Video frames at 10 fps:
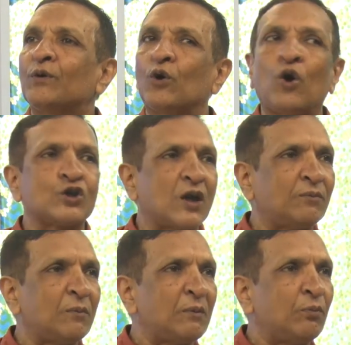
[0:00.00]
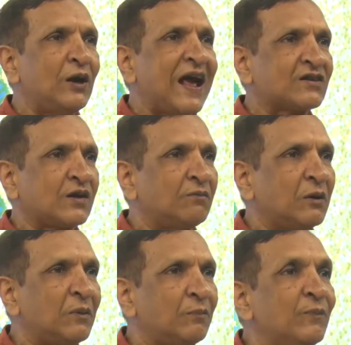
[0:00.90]
crores of the people, lakhs of
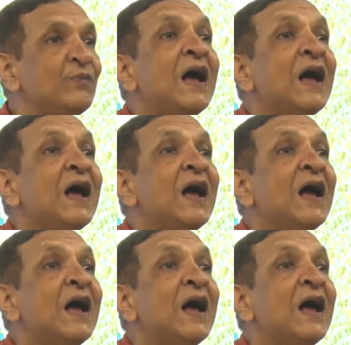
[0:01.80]
the people.